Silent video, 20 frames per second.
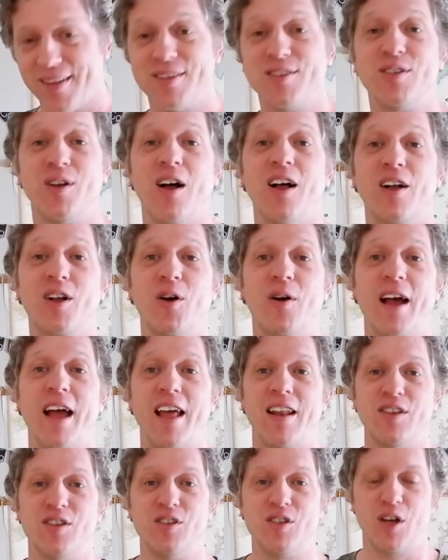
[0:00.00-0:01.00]
So I'll go
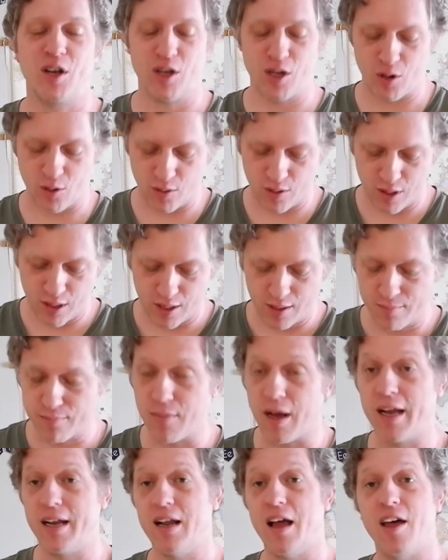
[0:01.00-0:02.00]
ahead and show you
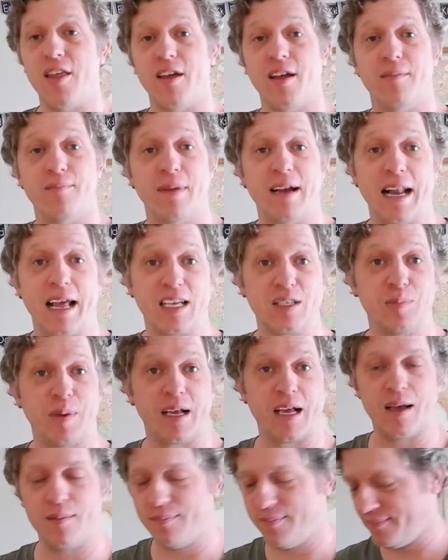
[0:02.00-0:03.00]
my next
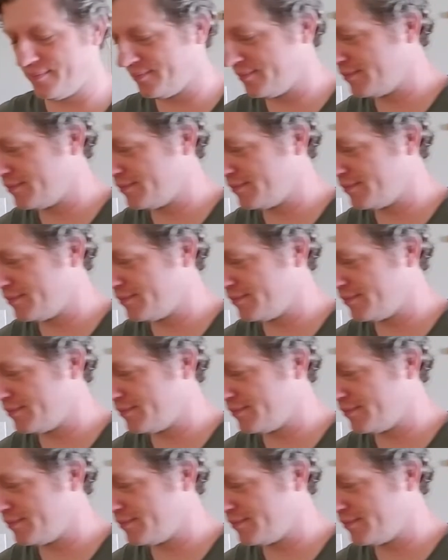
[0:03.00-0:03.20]
pickup.